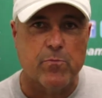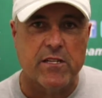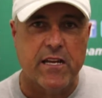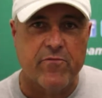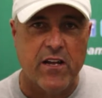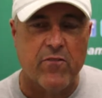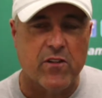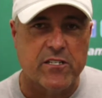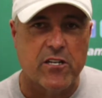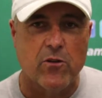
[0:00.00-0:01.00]
But they
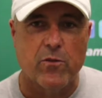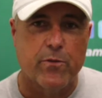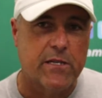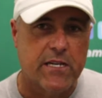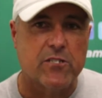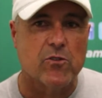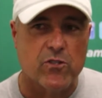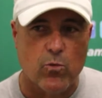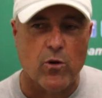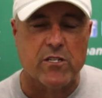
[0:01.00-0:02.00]
definitely showed the potential,
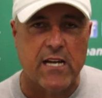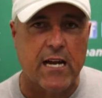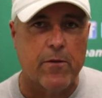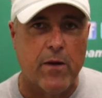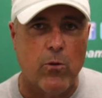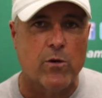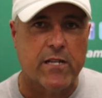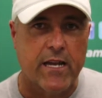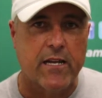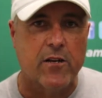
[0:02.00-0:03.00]
so we're excited about what
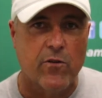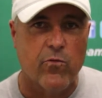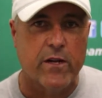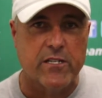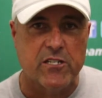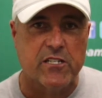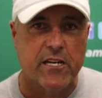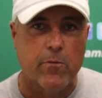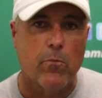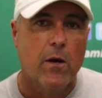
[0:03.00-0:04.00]
they can do if we can just
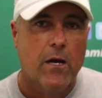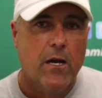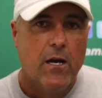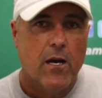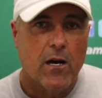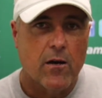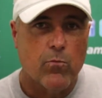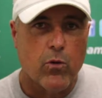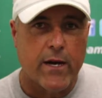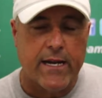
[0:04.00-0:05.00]
get them uh,
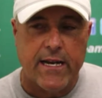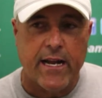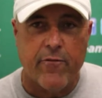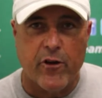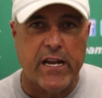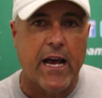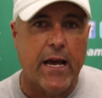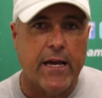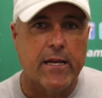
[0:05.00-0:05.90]
bringing it every day.